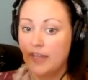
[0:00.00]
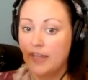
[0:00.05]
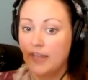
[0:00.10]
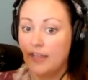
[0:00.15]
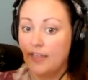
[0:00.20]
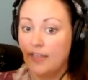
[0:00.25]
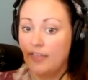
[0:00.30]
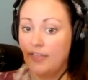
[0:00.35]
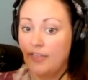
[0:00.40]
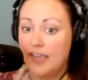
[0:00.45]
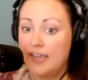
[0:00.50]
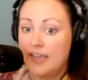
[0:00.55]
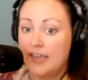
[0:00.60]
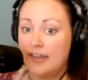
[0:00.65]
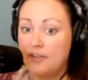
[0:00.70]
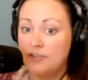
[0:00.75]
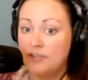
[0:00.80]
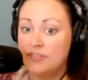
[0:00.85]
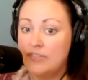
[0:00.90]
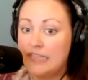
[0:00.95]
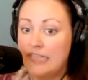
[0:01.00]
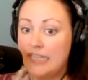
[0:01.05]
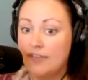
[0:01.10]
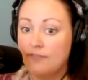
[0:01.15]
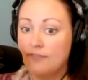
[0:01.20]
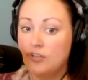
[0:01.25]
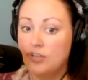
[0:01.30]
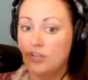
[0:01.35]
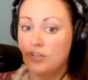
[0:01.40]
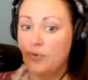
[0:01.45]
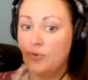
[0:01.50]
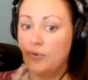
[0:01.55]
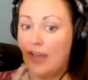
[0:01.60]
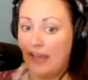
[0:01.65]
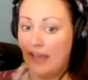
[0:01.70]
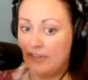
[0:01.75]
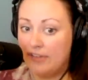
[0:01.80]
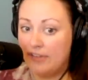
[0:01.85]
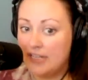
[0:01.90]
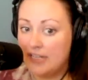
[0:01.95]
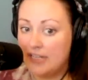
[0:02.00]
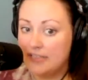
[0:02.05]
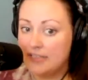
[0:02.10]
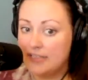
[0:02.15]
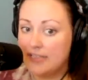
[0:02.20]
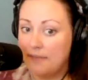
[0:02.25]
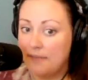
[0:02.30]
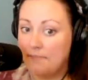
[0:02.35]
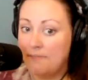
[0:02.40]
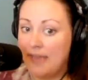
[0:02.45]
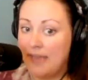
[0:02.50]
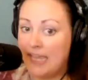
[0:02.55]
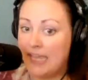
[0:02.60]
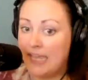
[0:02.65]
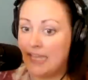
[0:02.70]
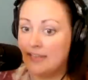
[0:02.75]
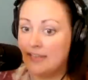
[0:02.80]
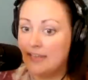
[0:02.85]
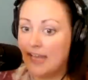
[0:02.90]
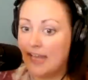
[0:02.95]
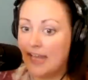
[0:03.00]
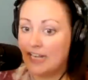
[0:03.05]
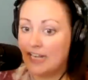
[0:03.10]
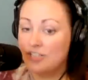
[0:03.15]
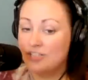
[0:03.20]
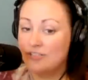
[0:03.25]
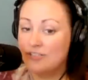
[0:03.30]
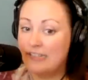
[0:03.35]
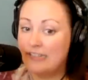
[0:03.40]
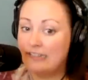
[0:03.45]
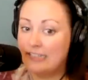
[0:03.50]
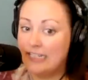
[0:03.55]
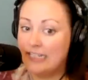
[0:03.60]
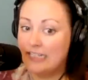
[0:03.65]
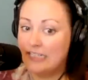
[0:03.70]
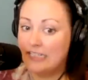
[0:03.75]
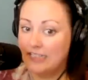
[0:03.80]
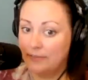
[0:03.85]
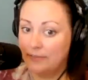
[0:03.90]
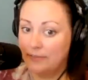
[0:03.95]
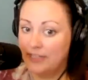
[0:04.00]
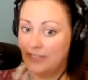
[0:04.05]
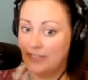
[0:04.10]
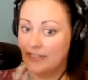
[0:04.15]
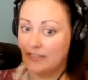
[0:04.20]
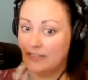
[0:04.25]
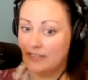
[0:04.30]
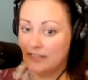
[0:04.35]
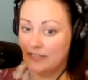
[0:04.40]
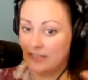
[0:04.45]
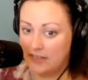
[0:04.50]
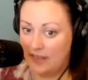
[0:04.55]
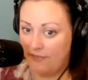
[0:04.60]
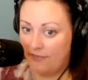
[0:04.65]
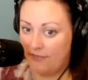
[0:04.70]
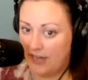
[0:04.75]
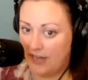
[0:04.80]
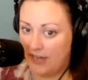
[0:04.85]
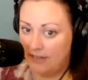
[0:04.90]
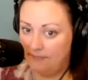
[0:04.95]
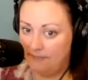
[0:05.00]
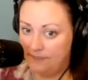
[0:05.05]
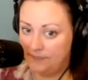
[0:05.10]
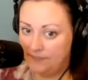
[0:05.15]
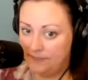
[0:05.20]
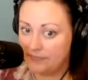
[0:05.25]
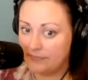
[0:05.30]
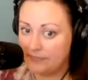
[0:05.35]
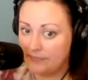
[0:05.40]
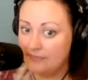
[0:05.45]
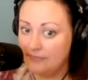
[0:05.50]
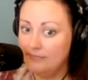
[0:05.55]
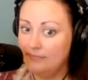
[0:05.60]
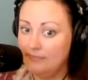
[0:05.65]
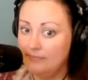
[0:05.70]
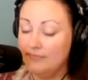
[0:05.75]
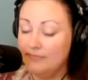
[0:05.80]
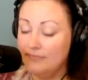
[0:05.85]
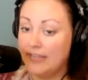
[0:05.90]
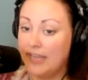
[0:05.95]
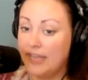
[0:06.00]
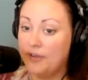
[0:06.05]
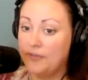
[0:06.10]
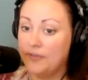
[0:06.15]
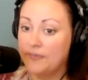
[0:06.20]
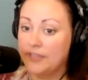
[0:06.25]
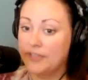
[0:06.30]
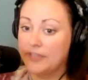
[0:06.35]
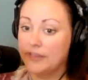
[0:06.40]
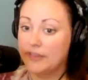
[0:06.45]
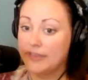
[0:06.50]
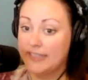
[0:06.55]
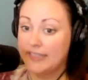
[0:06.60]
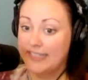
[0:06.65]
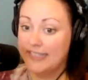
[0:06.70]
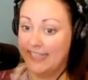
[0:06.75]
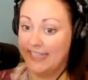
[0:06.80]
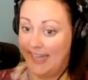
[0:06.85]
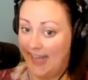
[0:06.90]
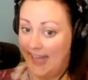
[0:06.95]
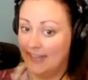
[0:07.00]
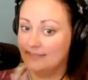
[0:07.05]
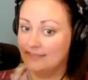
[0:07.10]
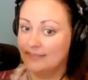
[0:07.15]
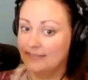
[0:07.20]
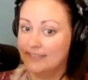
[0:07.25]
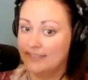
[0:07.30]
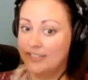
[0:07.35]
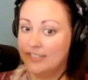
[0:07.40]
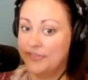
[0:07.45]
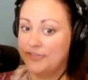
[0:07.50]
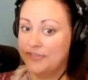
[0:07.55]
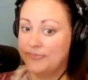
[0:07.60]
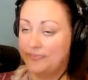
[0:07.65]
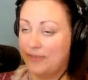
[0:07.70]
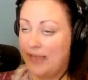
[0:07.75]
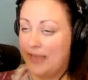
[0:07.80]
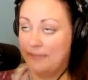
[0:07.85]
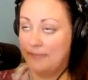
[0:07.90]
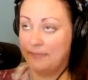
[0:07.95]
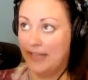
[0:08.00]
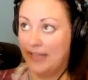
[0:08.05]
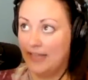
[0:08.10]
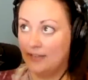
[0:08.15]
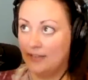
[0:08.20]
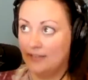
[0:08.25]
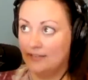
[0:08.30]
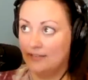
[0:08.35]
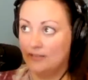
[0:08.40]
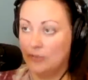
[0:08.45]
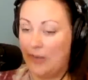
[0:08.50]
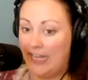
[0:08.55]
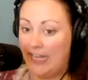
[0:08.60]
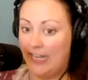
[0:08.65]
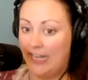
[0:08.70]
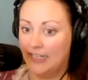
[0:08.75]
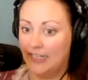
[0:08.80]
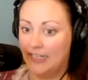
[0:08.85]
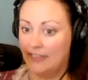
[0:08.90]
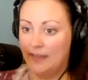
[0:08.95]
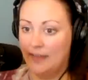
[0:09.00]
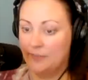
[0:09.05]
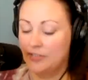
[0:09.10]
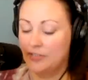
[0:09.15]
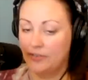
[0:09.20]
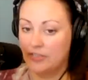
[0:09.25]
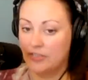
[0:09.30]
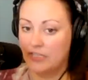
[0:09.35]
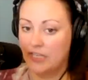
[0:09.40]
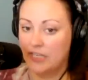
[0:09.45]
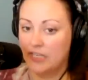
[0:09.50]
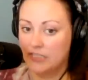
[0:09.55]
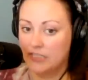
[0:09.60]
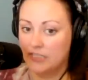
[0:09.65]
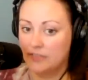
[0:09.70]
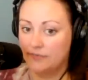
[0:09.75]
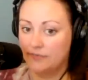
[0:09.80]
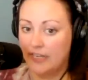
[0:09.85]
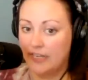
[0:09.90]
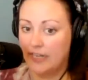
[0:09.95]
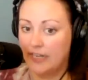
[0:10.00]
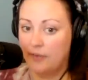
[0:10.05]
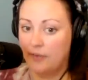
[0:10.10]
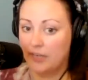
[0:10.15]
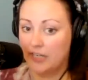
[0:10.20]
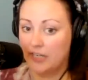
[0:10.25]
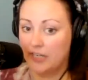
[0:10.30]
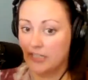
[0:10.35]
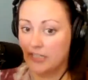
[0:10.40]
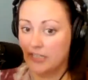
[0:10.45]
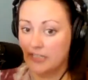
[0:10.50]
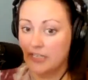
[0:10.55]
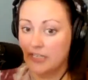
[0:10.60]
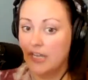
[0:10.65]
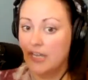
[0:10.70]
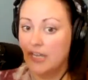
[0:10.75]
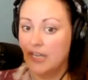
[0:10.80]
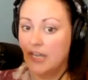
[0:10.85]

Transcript: mm-hmm. they announced that they have new evidence that may actually lead to the plane's discovery. Oh. Now, yeah. So I'm like waiting. I'm so excited to find out what it is.